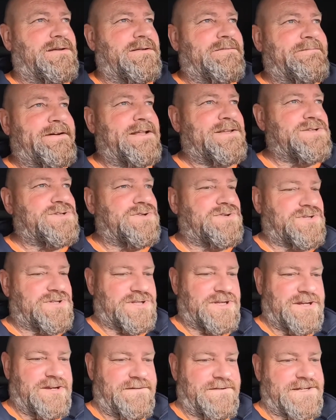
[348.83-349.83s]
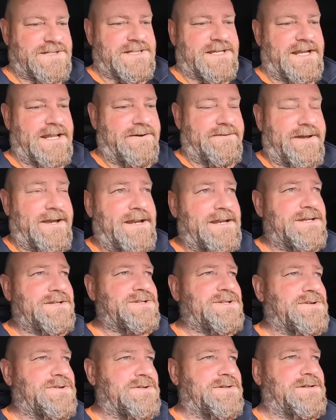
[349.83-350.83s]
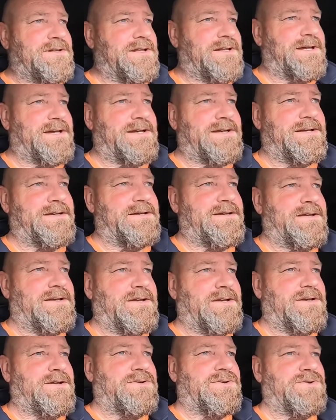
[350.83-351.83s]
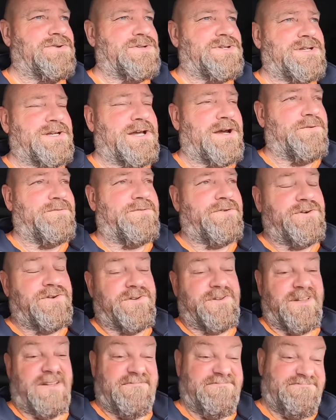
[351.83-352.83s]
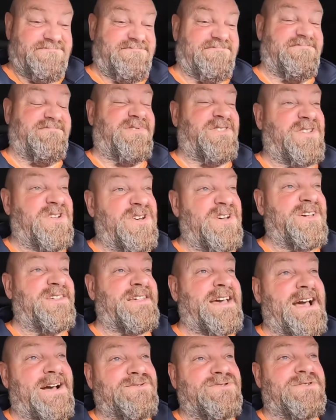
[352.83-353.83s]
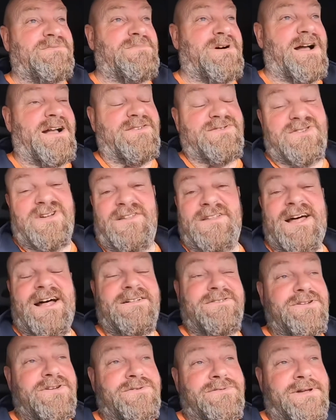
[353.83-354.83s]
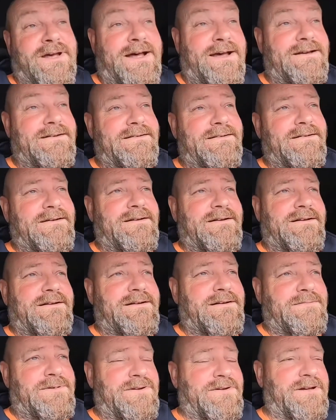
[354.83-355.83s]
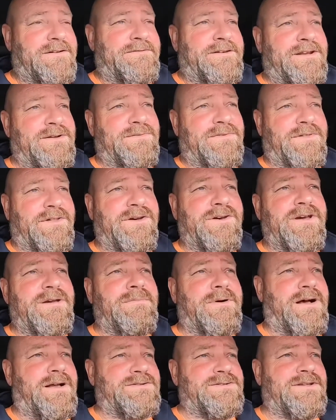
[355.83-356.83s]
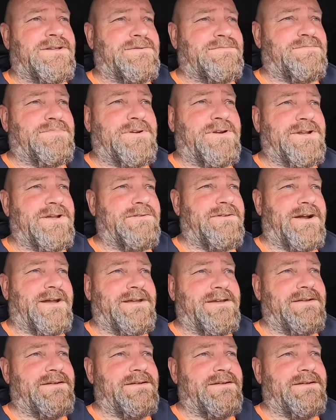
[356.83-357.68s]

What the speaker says: Van's all serviced anyway, and it's all good to go for another 30,000 miles. Not that I'll do that. Lucky if I did 30 miles at this bloody rate.